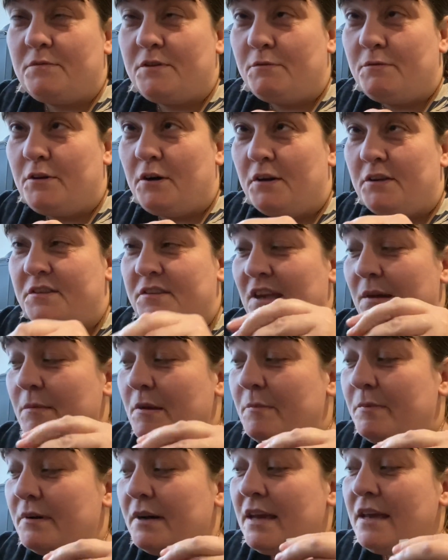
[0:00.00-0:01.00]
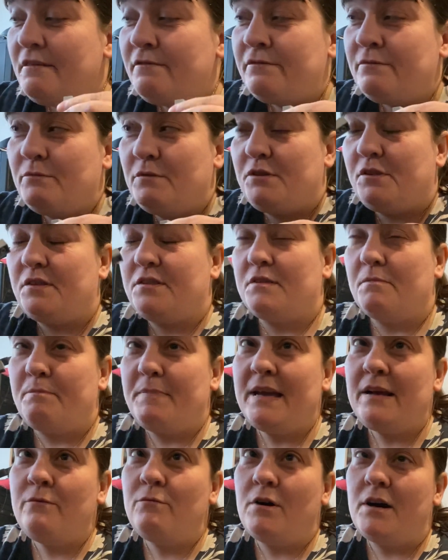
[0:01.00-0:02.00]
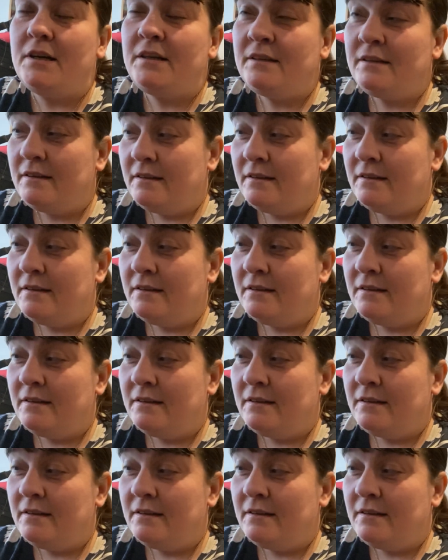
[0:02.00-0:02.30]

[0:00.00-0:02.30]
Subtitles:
So we've got a semi-breve, which is the big one.